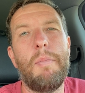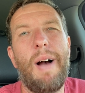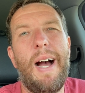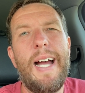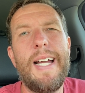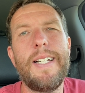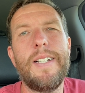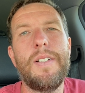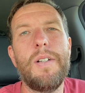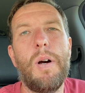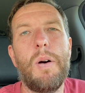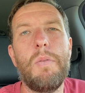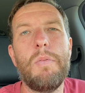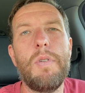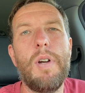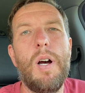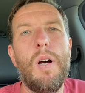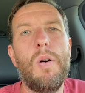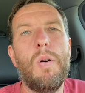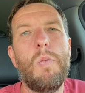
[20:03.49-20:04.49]
I don't
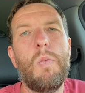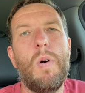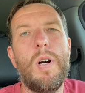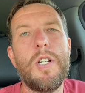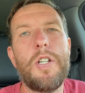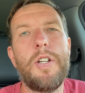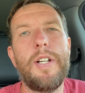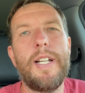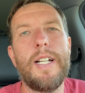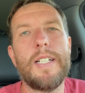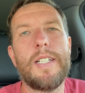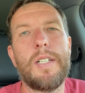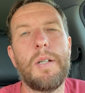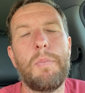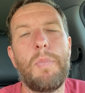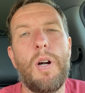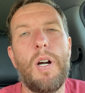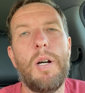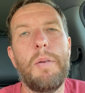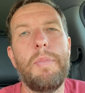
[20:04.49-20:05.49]
know, once you get a
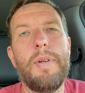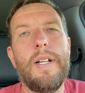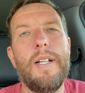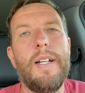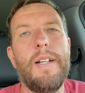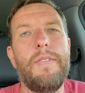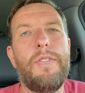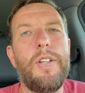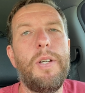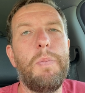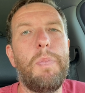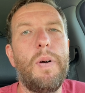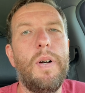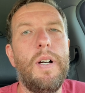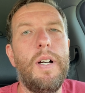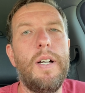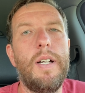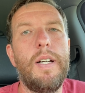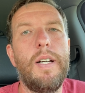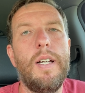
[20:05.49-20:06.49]
Suburban, if you
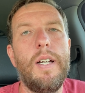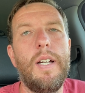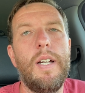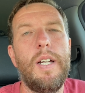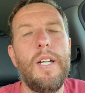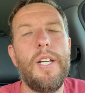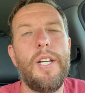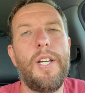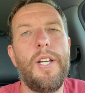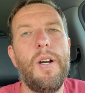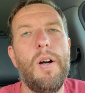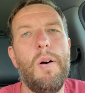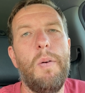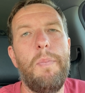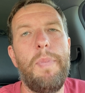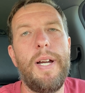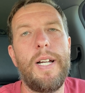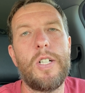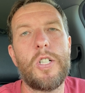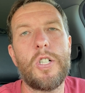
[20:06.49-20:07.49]
put, you know, a
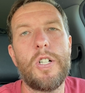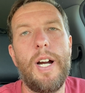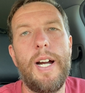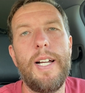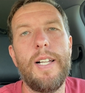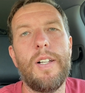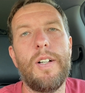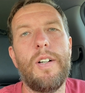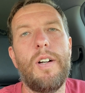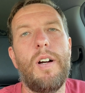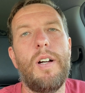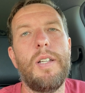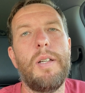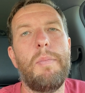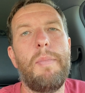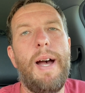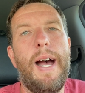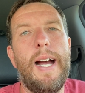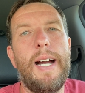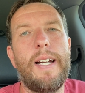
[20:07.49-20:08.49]
big trailer on the
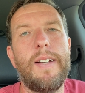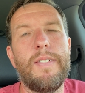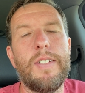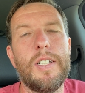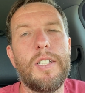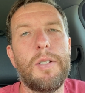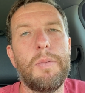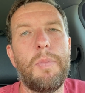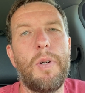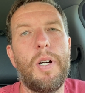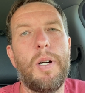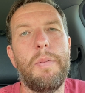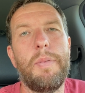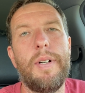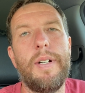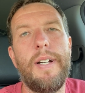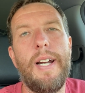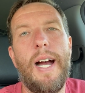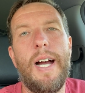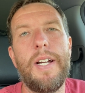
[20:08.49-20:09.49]
back of the
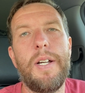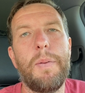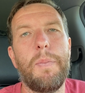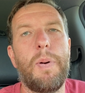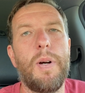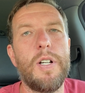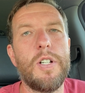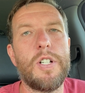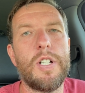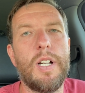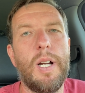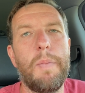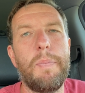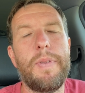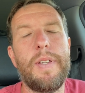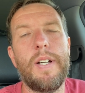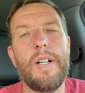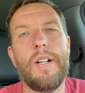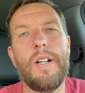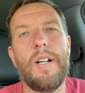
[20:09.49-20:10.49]
Suburban, now you're pushing up
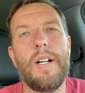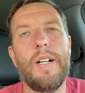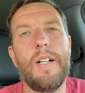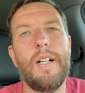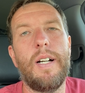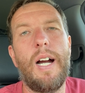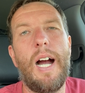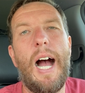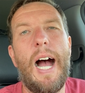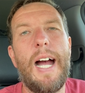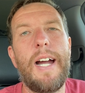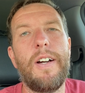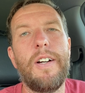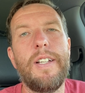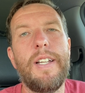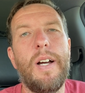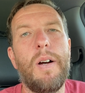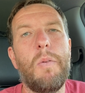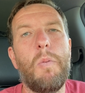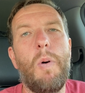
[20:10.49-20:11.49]
there higher
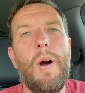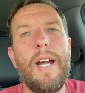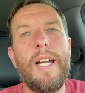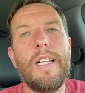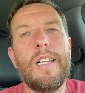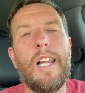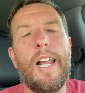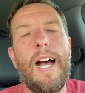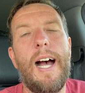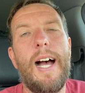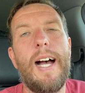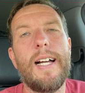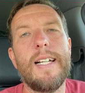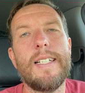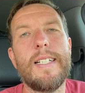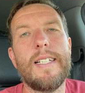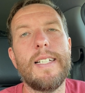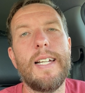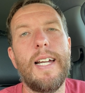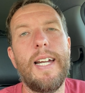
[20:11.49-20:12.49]
in that weight class.